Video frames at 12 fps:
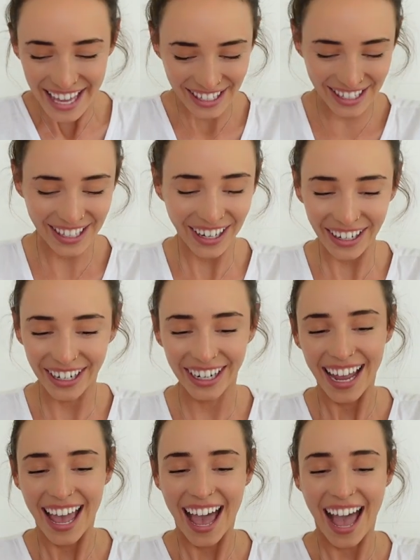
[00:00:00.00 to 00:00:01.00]

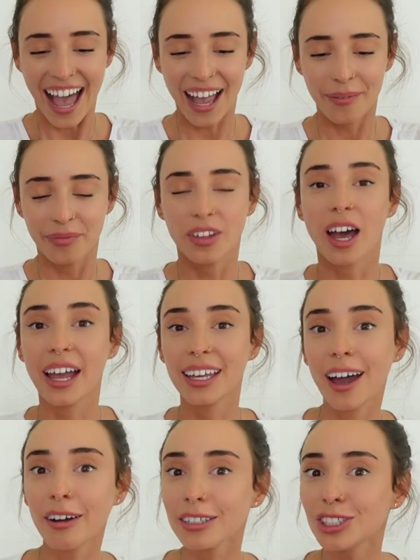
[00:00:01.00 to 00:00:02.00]
So I
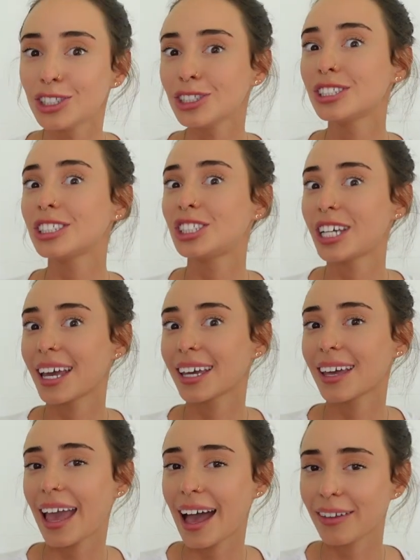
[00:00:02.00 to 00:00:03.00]
encourage you to
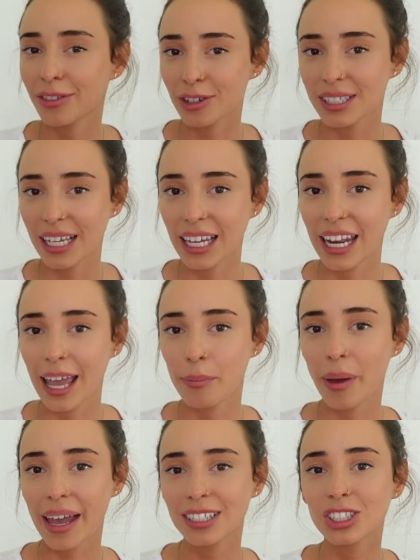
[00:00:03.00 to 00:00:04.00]
check out those
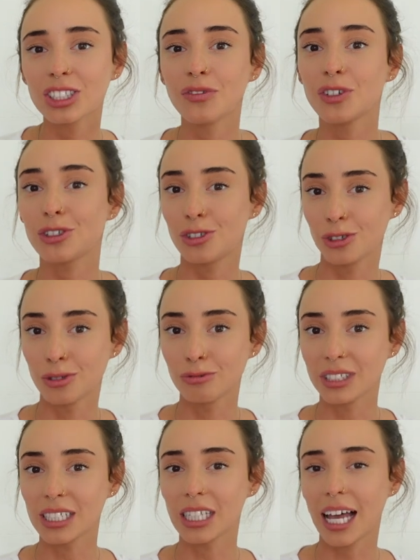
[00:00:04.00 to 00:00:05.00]
second-hand pages if you do
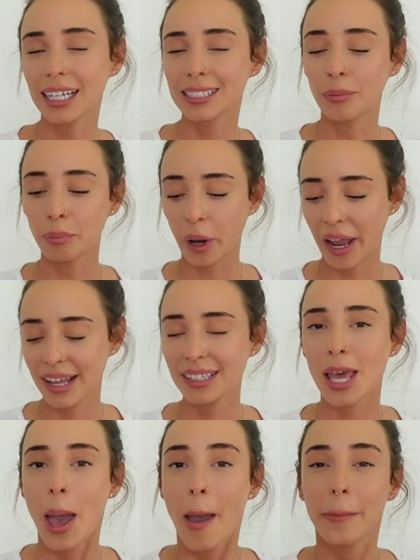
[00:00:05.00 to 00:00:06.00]
really like some brands,